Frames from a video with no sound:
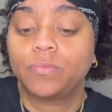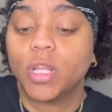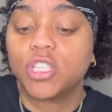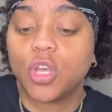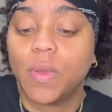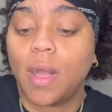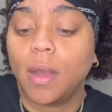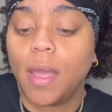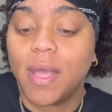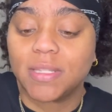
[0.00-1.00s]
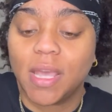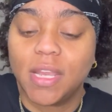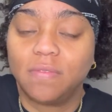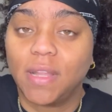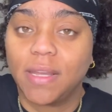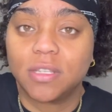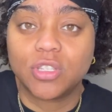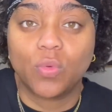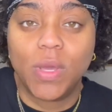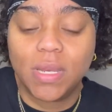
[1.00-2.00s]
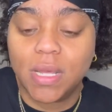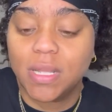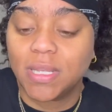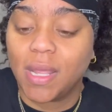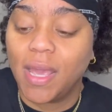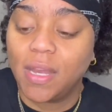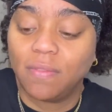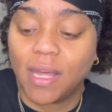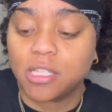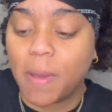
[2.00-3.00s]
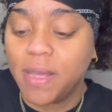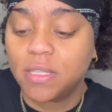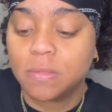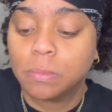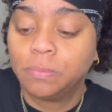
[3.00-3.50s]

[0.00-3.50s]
So it kind of has a hint of like sweetness and a hint of like spice.